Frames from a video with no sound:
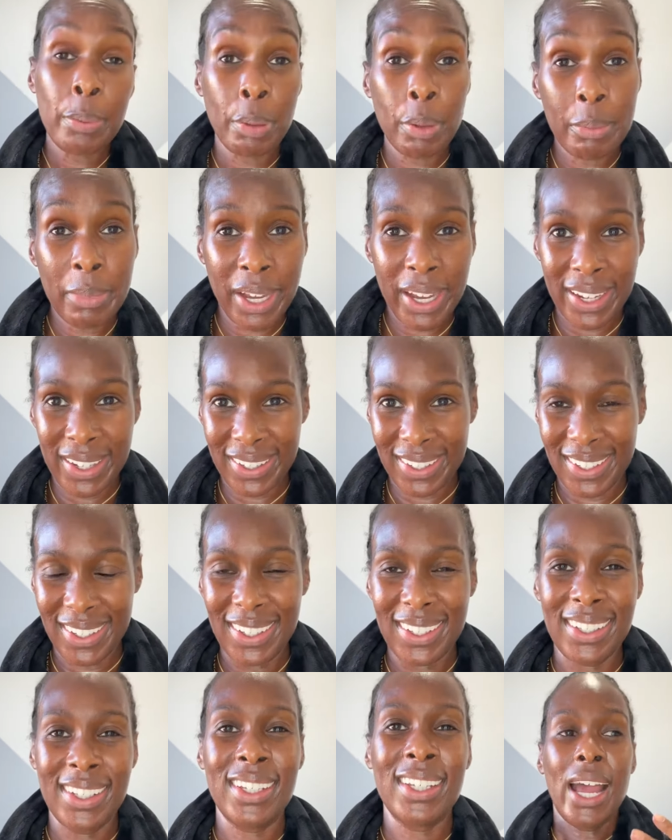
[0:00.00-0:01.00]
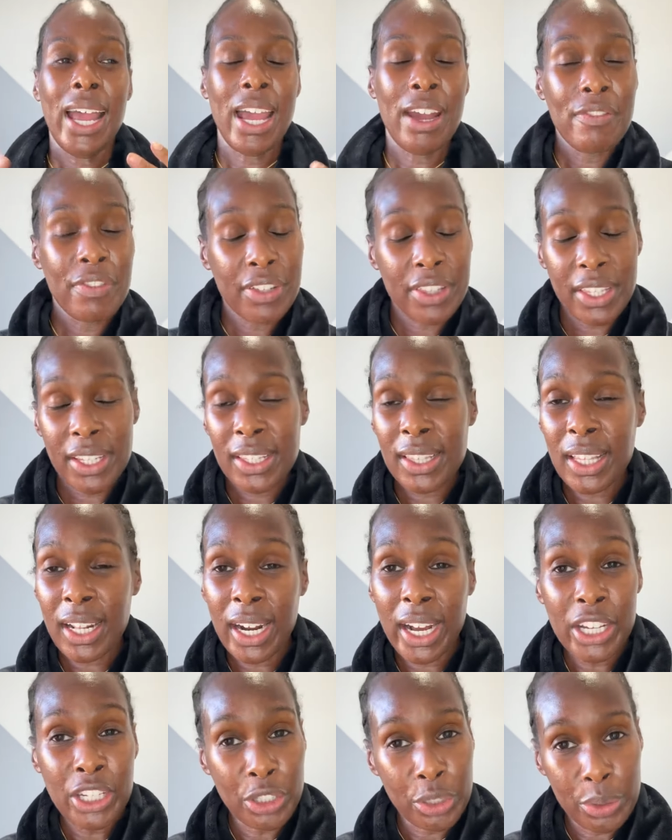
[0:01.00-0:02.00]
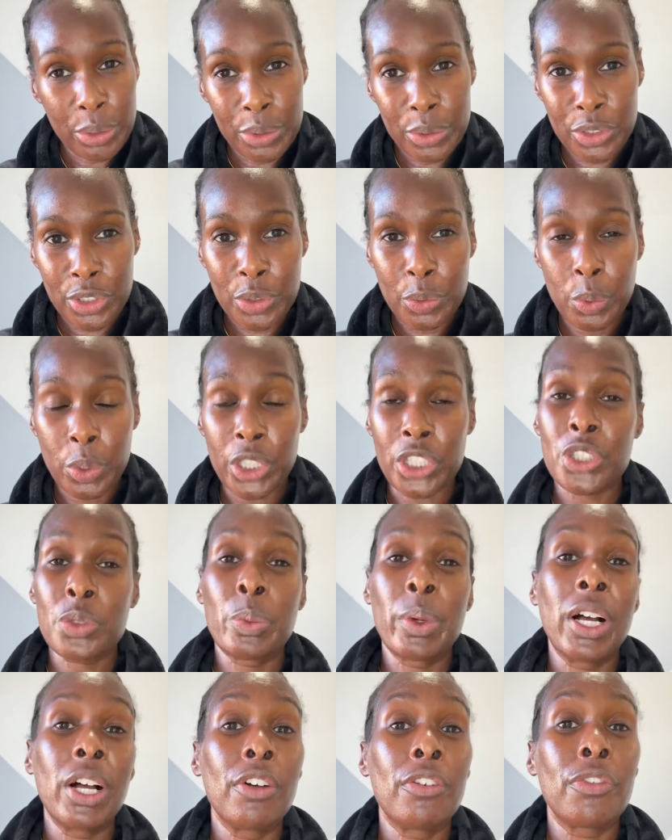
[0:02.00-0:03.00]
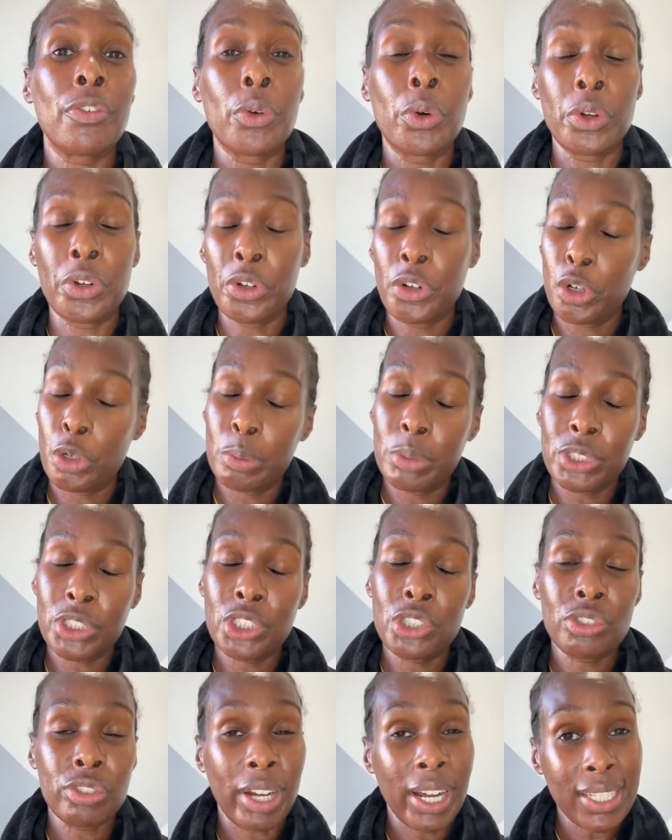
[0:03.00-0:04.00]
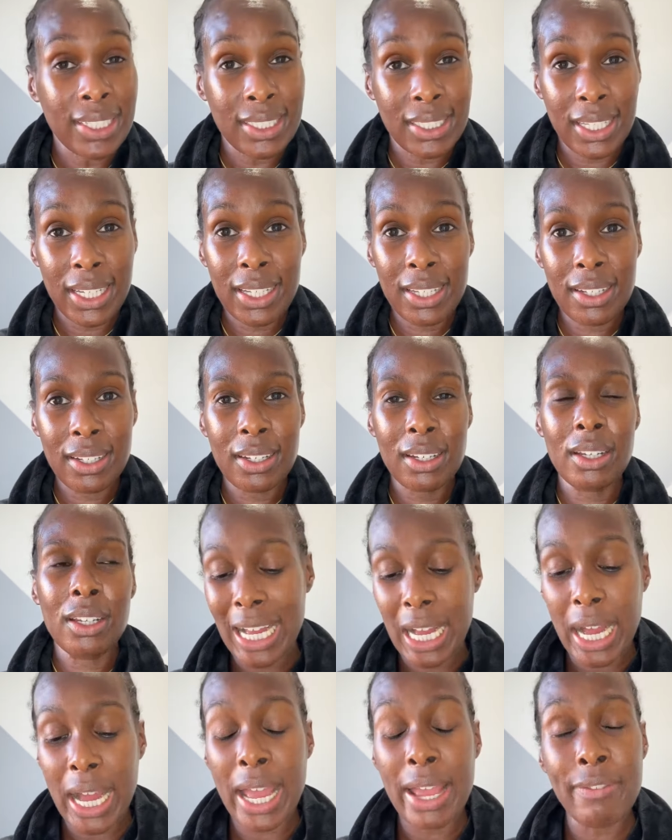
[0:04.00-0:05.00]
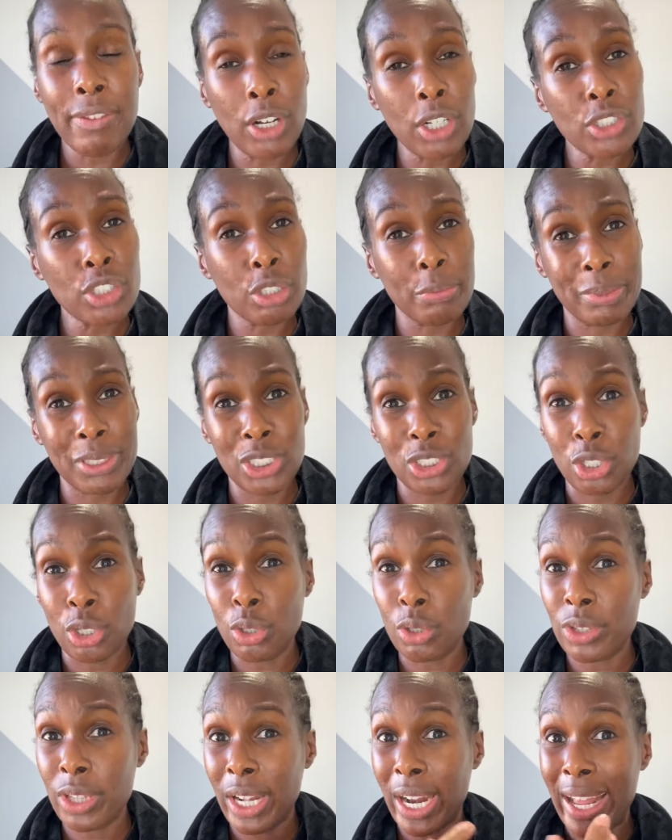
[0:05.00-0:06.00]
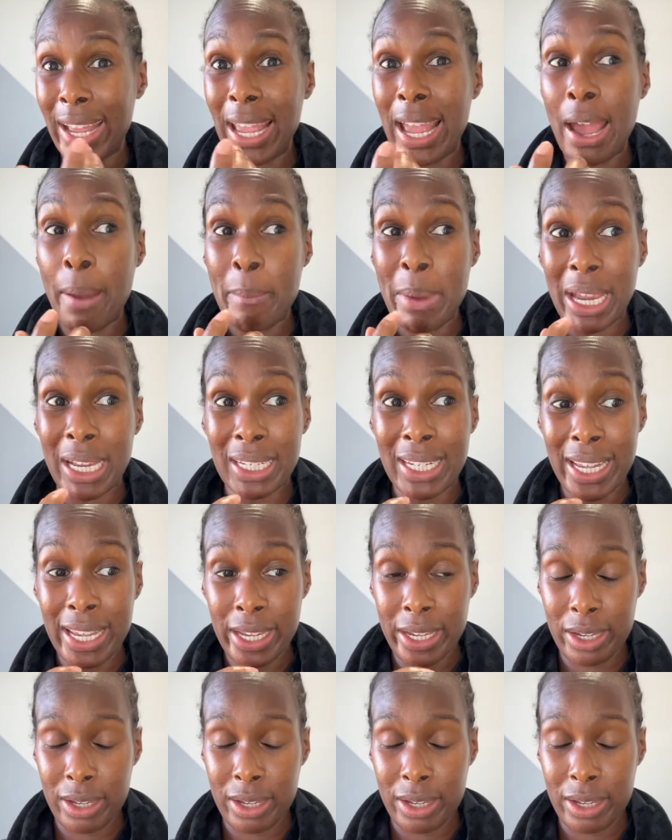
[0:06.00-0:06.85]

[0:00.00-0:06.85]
in mind, everything that I use works well for normal to dry skin. I have also been told that I am acneic.